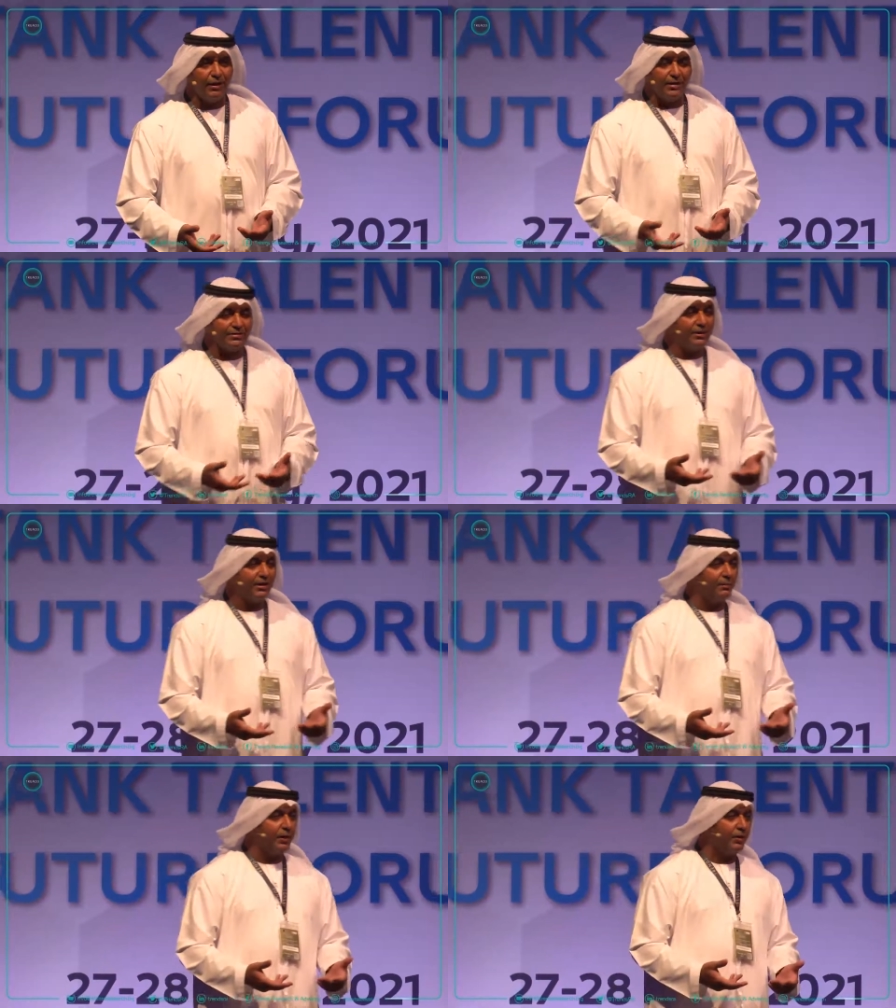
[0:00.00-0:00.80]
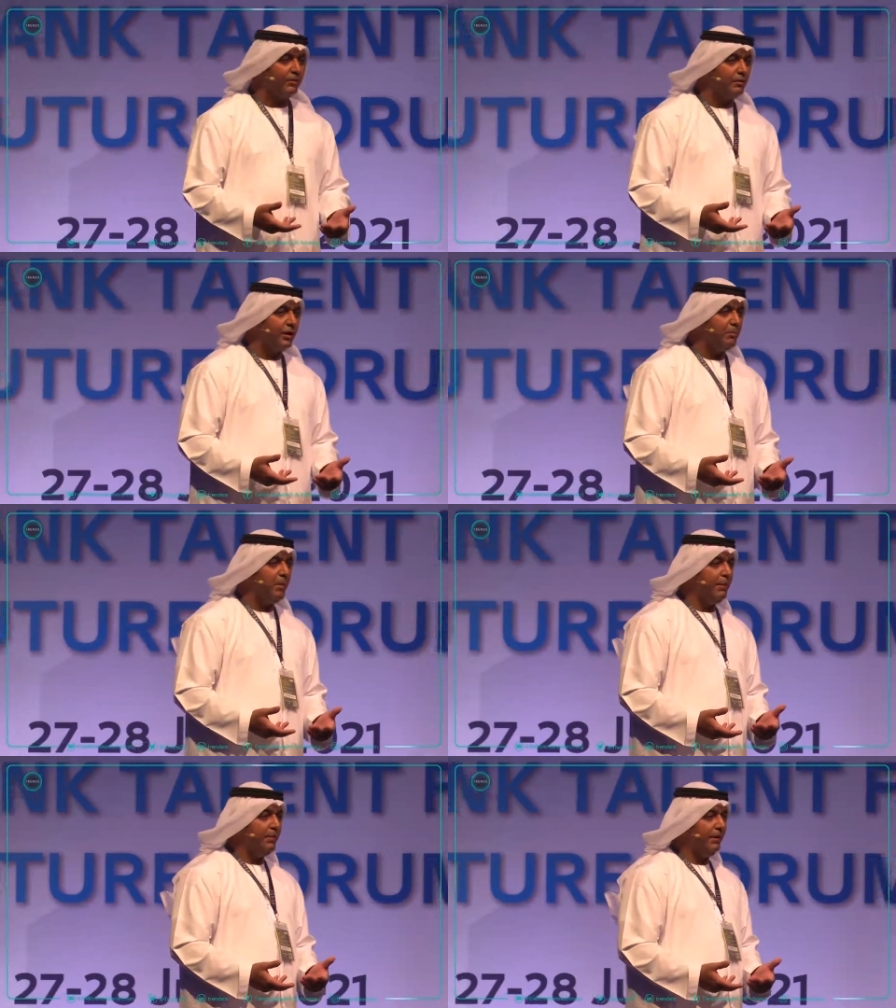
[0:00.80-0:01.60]
It's not about
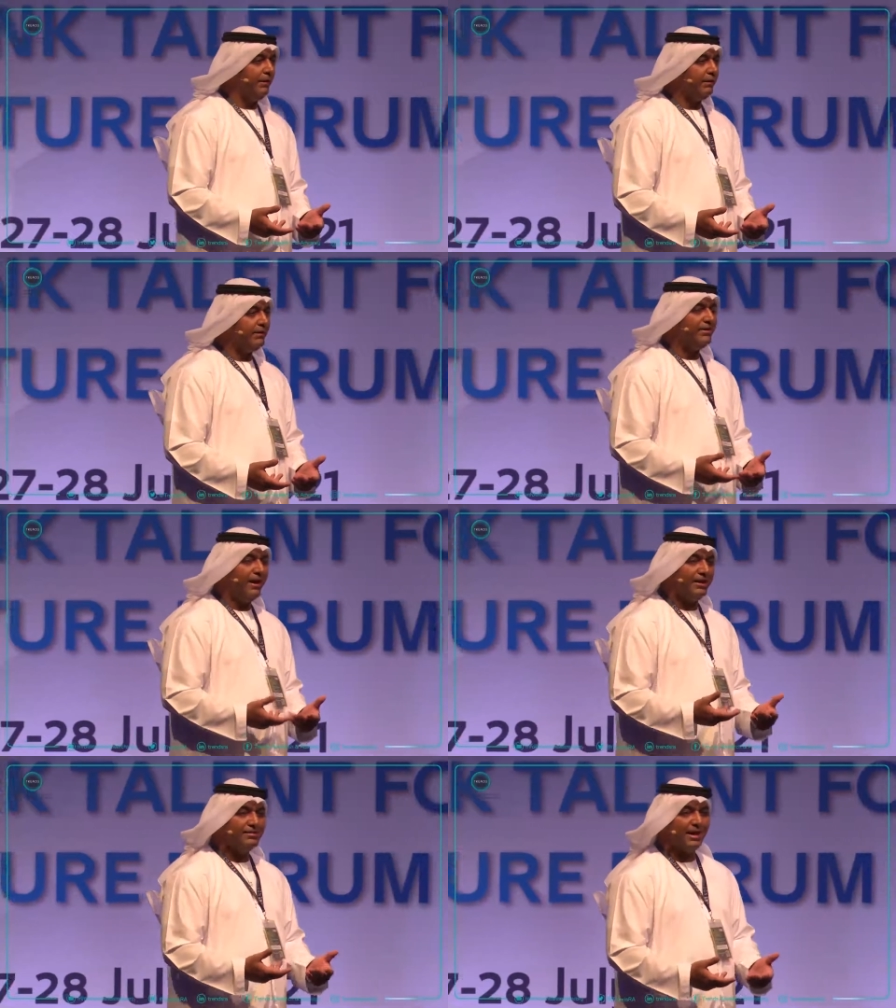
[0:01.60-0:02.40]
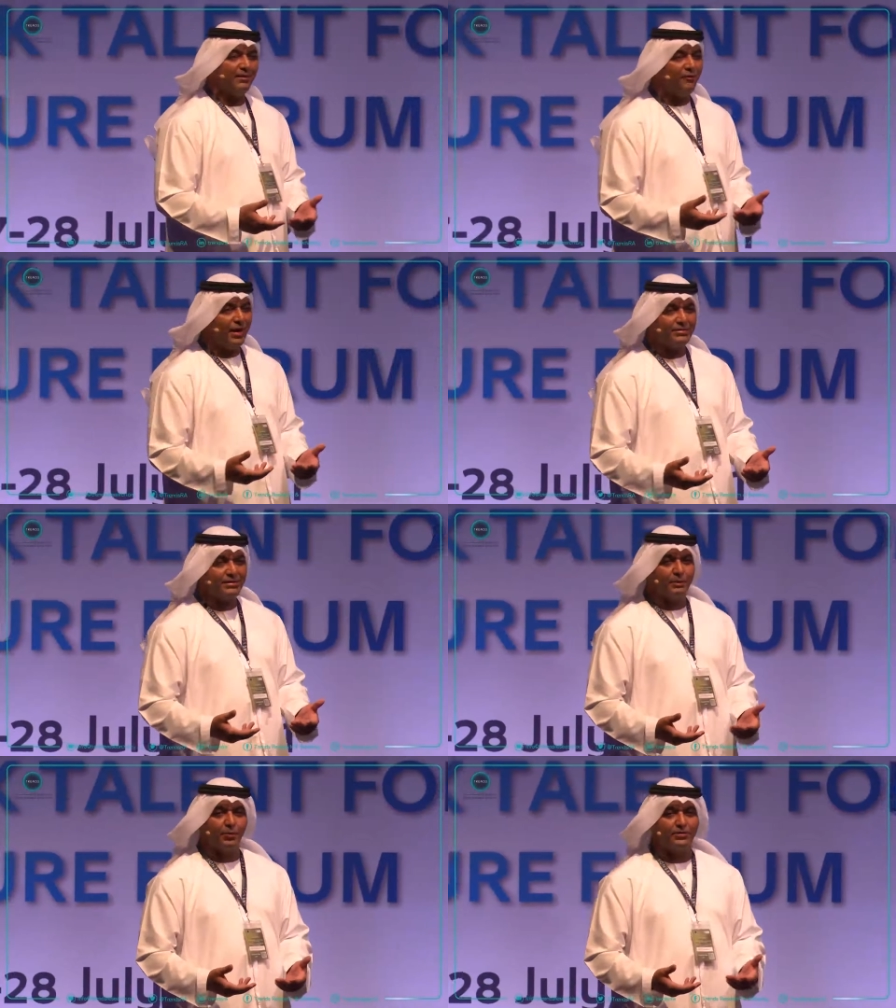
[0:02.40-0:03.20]
maybe nice and
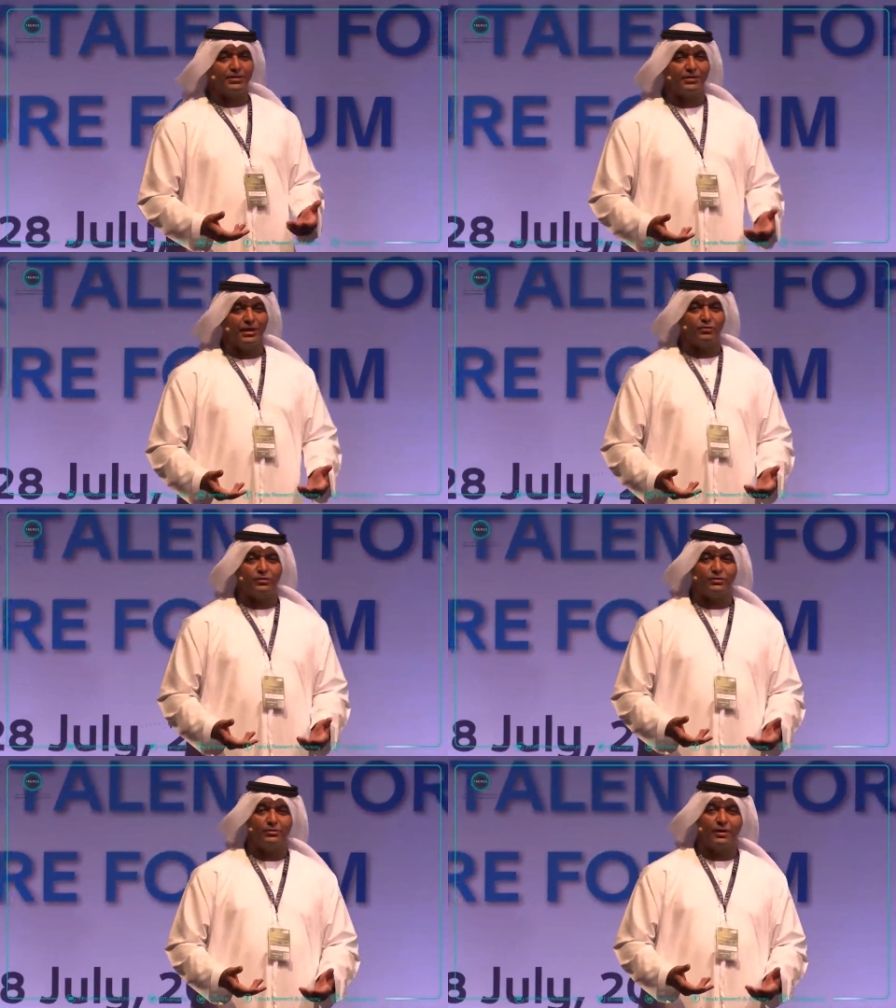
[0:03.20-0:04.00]
fancy presentations